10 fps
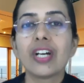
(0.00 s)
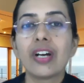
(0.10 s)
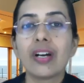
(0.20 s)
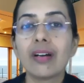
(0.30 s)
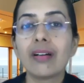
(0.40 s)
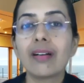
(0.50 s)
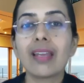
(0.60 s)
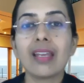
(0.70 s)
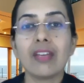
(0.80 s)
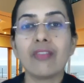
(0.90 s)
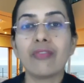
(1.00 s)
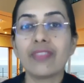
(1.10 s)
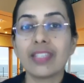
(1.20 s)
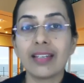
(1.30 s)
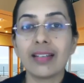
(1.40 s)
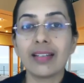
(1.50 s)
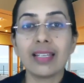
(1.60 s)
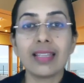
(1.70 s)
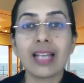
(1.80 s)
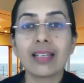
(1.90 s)
hurting you physically,
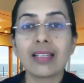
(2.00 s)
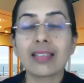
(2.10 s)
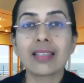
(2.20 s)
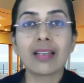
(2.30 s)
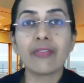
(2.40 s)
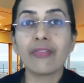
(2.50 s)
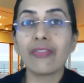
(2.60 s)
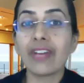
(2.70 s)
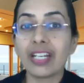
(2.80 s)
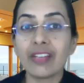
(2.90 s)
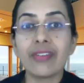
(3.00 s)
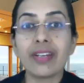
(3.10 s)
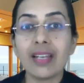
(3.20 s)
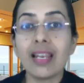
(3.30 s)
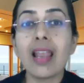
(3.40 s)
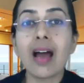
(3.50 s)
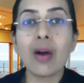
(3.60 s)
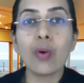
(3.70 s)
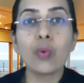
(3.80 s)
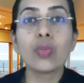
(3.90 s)
that is a very, very
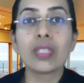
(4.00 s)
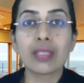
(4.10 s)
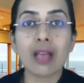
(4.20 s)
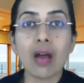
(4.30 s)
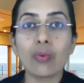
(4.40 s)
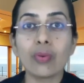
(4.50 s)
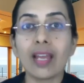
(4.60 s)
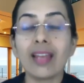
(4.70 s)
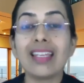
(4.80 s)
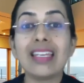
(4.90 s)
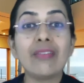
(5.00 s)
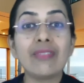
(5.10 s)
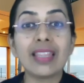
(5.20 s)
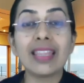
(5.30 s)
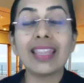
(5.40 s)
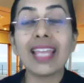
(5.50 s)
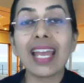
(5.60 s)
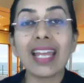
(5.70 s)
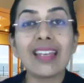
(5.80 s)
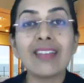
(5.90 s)
loud sound. And even
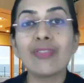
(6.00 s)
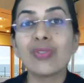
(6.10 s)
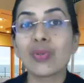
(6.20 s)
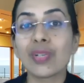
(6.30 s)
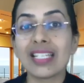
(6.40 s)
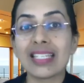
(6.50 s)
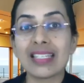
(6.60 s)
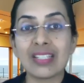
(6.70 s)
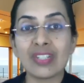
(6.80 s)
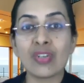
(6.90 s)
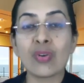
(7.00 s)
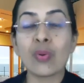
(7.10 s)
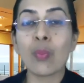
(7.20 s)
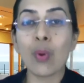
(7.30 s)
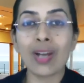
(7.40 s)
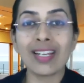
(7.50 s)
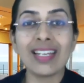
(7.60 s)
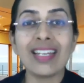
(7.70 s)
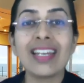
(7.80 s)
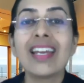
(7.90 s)
then, if you don't listen to your body,
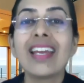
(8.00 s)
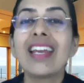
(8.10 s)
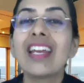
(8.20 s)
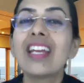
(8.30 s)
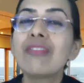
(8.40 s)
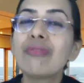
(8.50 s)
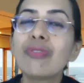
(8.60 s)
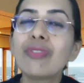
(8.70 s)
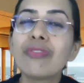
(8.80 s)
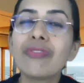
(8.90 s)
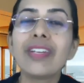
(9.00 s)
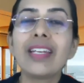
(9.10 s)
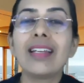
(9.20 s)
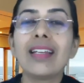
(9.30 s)
it would feel